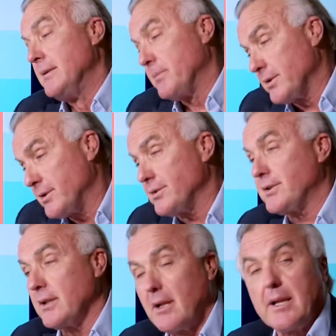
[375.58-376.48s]
because there's
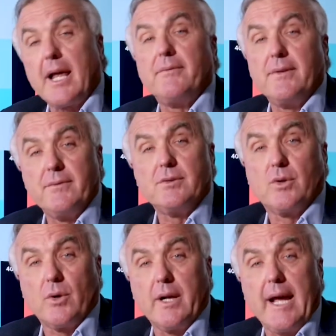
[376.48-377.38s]
still a lot of
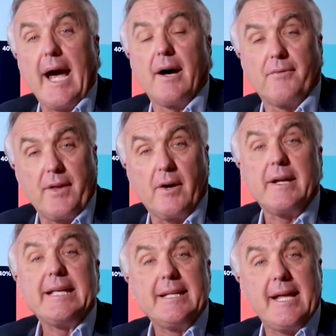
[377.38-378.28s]
inventory out there
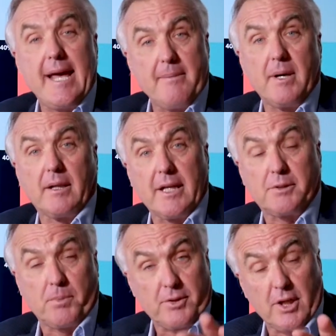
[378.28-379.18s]
in
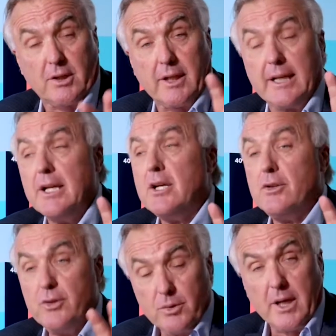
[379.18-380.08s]
MLS, particularly
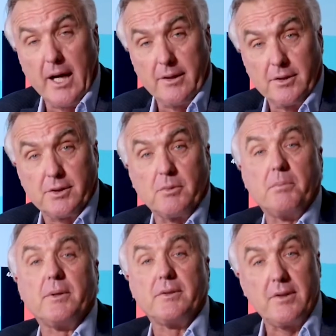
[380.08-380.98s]
new condos that were
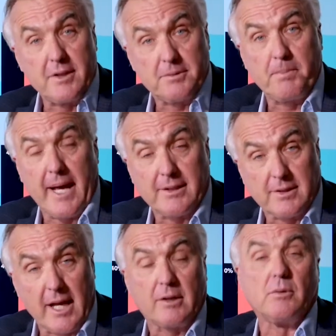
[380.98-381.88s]
built in this past
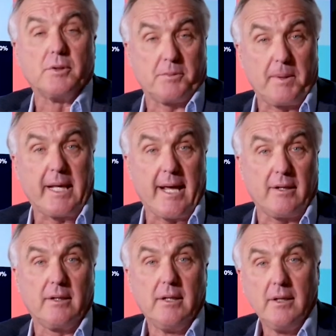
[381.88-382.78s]
cycle, which
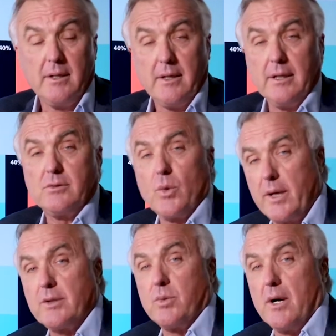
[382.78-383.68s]
began in
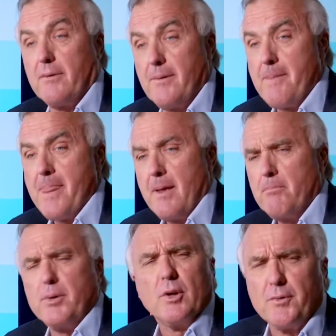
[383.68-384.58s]
2012.
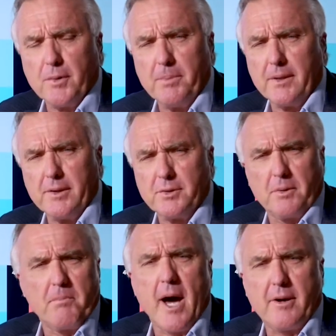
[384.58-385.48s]
Beautiful buildings
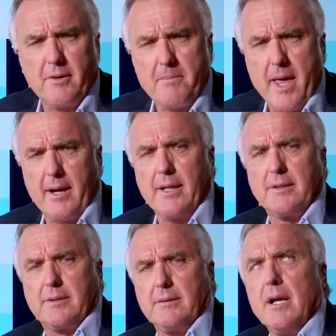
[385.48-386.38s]
with modern
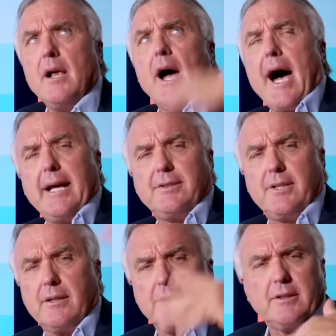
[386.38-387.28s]
amenities and high
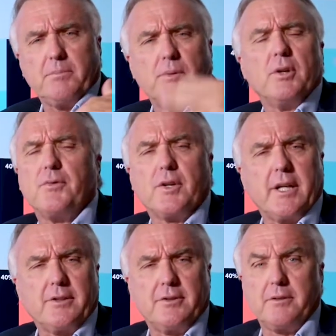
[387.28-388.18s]
ceilings, beautiful
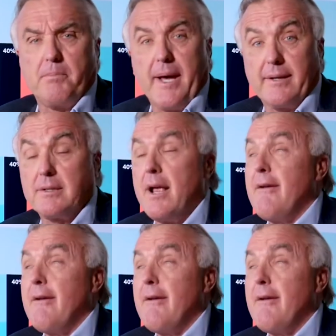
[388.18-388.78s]
kitchens and baths,